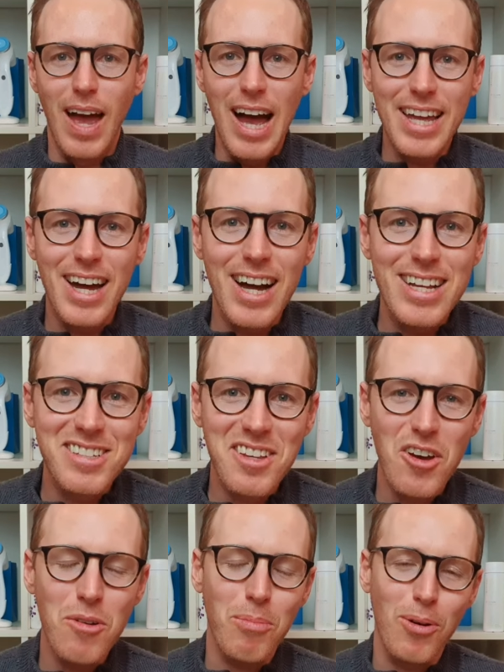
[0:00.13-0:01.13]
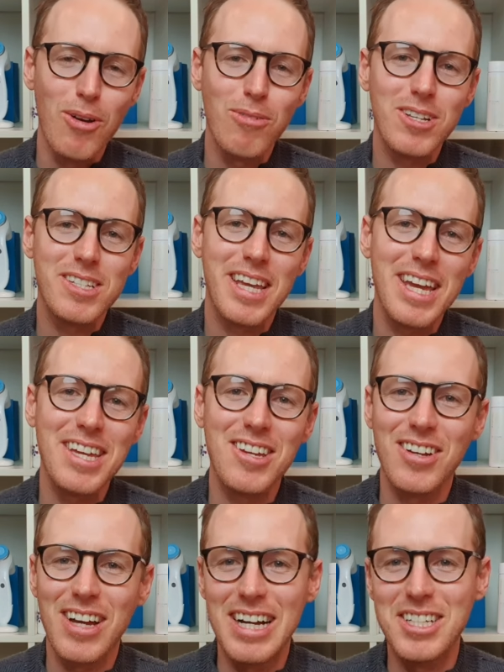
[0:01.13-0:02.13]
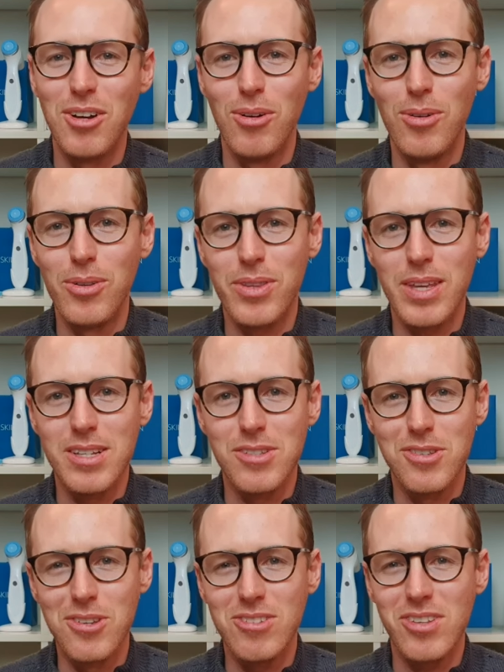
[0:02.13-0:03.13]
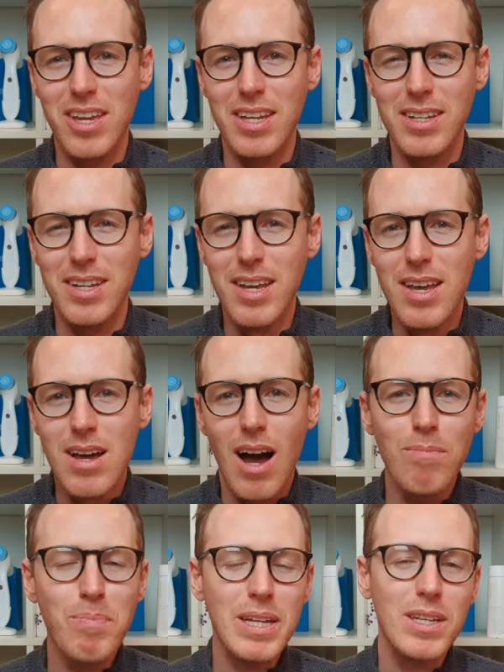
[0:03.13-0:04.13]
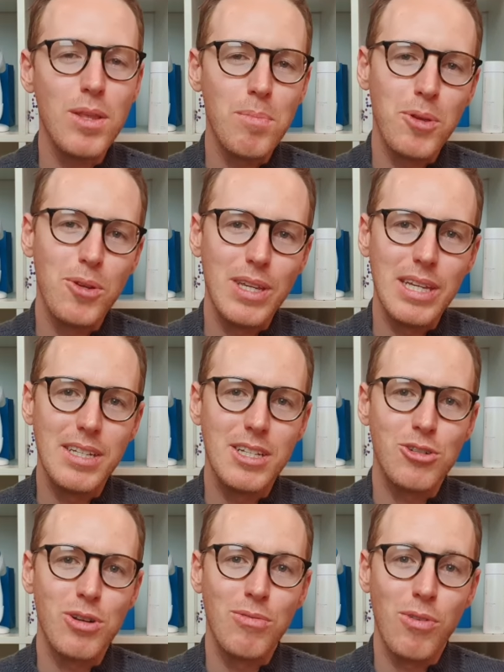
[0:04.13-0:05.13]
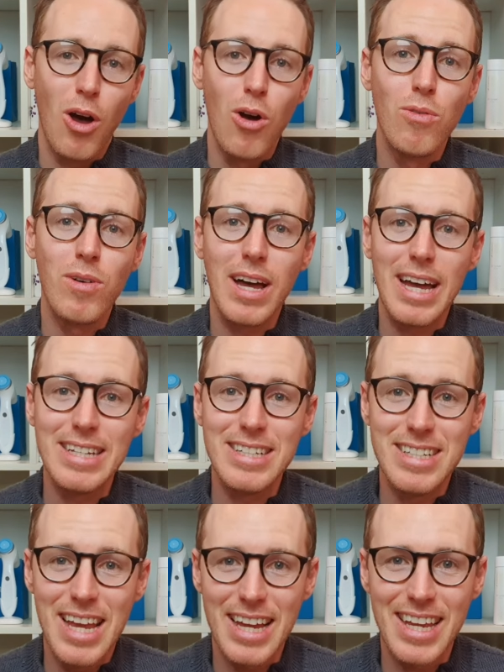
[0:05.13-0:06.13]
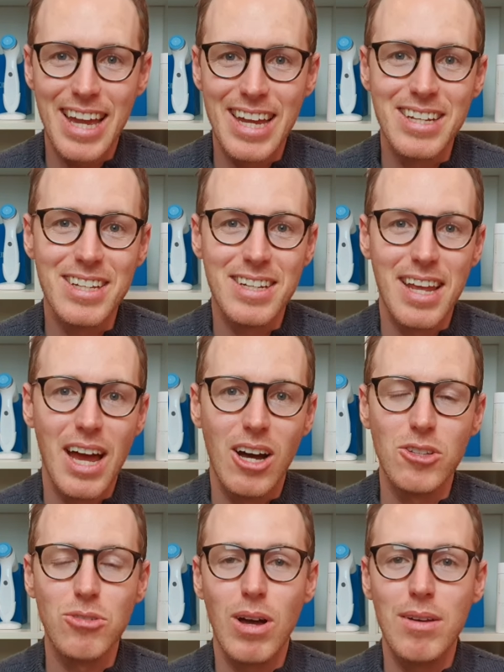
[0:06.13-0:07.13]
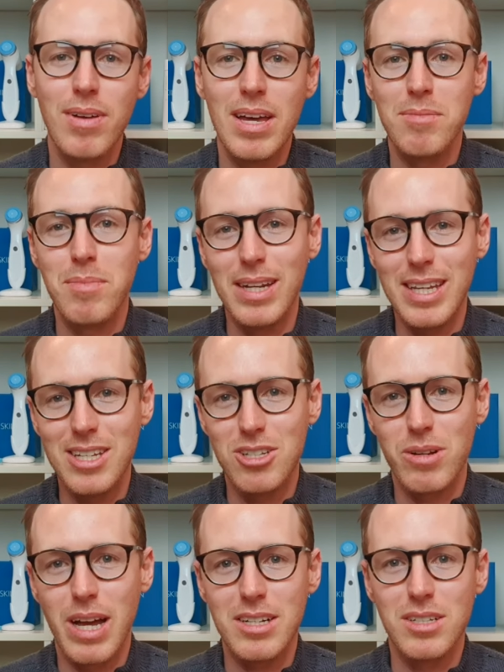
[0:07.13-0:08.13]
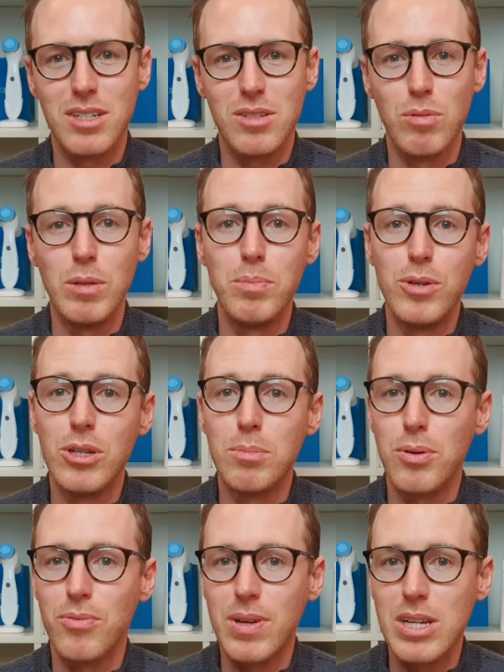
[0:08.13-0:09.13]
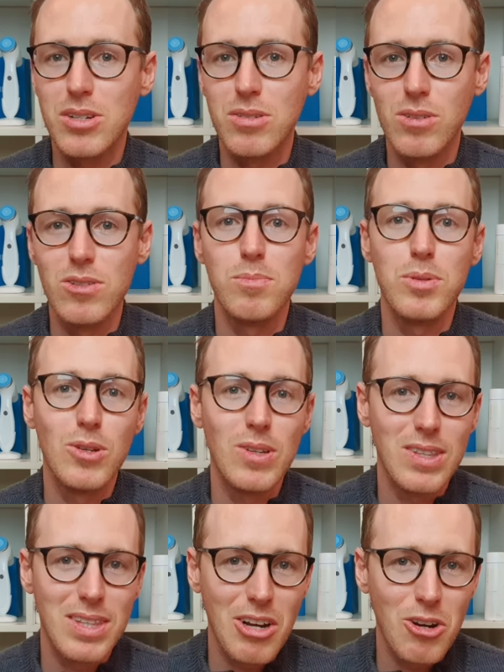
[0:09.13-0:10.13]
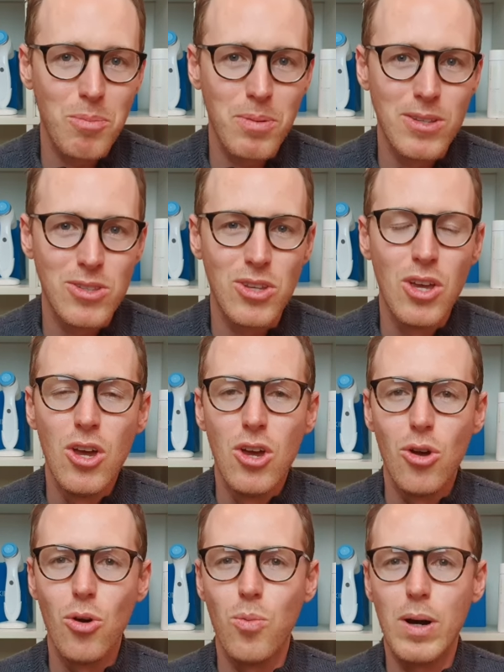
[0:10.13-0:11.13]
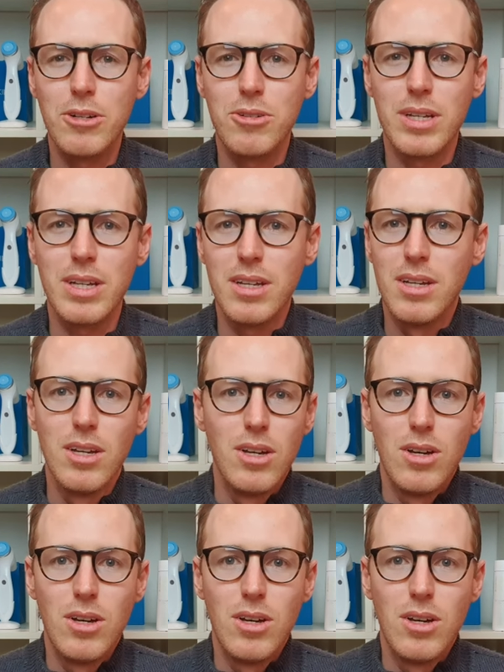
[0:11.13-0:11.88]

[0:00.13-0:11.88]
Hi guys, Kurt Provost here, your guide to all things Nu Skin. I've been in the beauty industry for over a decade now, so I've had many interactions with beauty professionals, beauty therapists, who are wondering,